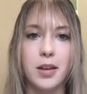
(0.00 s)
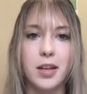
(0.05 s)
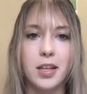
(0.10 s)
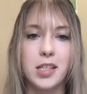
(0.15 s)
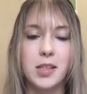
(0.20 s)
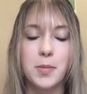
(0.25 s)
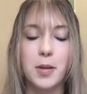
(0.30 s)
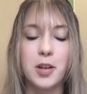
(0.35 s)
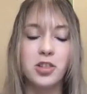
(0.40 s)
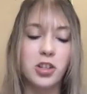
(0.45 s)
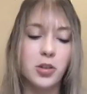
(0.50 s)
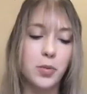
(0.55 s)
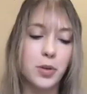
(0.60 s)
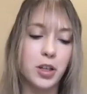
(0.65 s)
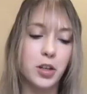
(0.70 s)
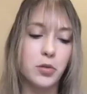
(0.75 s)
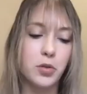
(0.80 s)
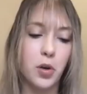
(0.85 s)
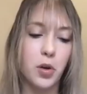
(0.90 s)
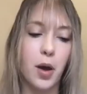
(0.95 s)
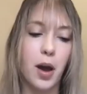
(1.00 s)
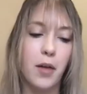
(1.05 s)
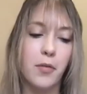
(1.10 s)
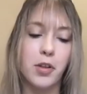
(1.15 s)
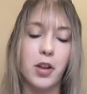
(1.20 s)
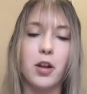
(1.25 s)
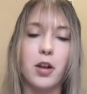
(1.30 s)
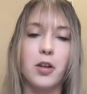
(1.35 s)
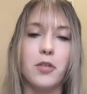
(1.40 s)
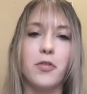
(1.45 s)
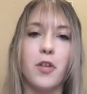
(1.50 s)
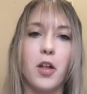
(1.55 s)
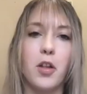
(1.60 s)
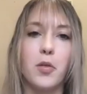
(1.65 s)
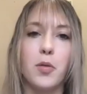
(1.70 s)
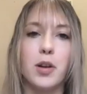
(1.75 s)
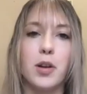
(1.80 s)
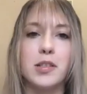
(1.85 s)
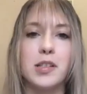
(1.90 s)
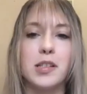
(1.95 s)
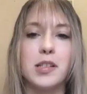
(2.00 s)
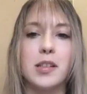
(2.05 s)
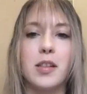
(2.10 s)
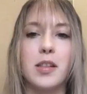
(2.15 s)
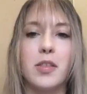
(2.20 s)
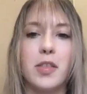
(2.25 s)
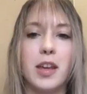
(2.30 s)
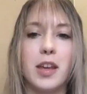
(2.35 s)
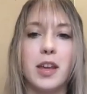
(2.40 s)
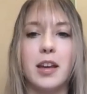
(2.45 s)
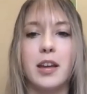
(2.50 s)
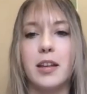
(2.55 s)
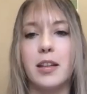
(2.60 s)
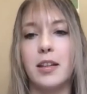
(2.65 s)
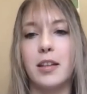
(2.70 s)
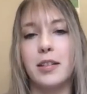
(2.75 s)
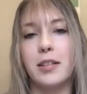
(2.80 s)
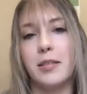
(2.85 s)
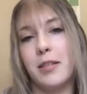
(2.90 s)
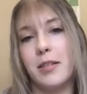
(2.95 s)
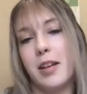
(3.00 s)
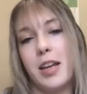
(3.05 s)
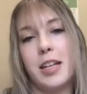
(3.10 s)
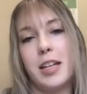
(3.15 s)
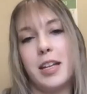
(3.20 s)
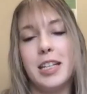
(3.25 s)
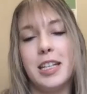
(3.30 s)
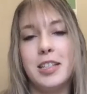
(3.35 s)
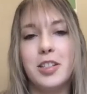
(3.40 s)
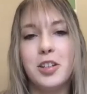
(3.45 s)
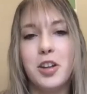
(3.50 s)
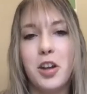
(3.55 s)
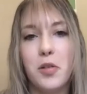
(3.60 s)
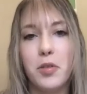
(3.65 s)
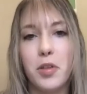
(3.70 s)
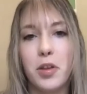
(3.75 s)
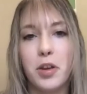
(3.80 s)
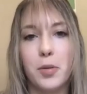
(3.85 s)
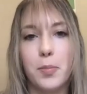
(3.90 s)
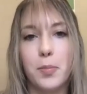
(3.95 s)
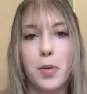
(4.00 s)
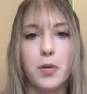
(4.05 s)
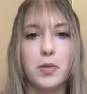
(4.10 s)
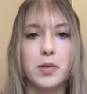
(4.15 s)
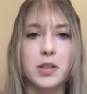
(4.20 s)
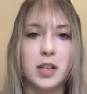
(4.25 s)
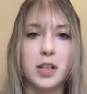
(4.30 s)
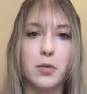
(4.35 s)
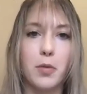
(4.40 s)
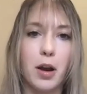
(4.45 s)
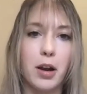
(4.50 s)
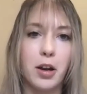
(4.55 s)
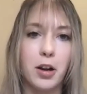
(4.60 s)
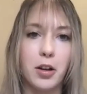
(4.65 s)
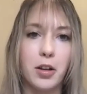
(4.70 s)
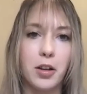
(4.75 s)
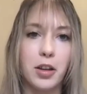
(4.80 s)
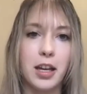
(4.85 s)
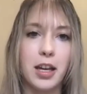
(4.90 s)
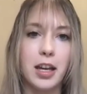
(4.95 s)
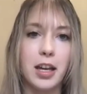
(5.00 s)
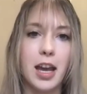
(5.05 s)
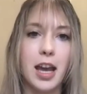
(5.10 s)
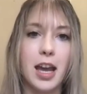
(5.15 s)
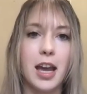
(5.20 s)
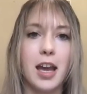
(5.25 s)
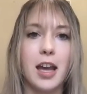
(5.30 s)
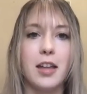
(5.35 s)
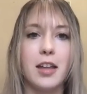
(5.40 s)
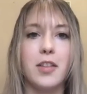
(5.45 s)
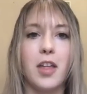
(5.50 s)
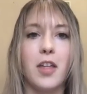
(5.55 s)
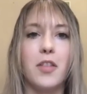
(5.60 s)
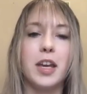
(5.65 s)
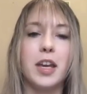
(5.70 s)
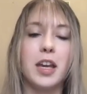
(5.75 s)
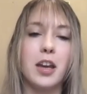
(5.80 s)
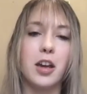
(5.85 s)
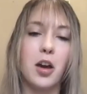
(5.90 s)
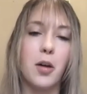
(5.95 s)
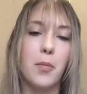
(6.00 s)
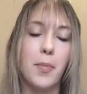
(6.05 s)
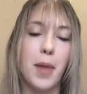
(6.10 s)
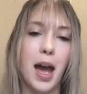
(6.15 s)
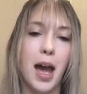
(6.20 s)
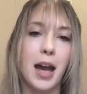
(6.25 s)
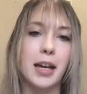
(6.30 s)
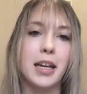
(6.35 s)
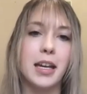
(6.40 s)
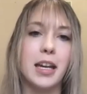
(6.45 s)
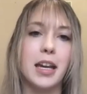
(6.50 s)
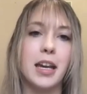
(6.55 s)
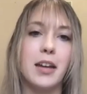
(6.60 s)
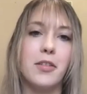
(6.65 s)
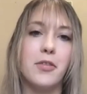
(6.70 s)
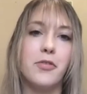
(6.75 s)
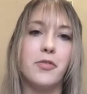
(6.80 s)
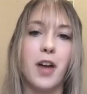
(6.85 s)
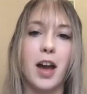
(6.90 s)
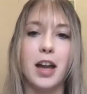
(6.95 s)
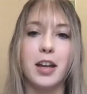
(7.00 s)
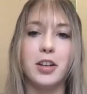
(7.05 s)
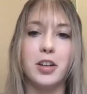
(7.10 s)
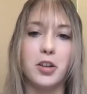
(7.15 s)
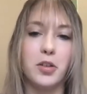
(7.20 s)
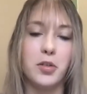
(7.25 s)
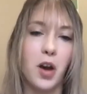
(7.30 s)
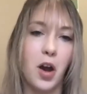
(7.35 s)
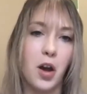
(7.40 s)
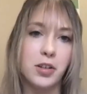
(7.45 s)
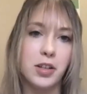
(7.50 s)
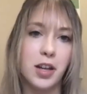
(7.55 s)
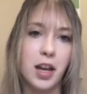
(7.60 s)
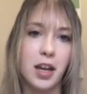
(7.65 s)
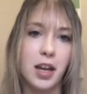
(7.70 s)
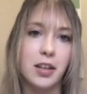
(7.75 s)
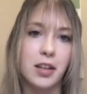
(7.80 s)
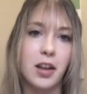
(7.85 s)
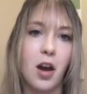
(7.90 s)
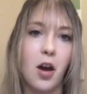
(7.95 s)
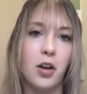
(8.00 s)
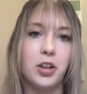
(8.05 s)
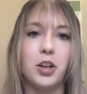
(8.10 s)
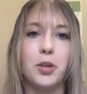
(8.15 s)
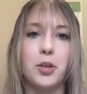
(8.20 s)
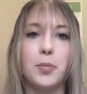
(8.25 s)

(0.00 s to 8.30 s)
especially when you don't have a lot of followers. They need to know that you're posting regularly and that they can come back and find new content on your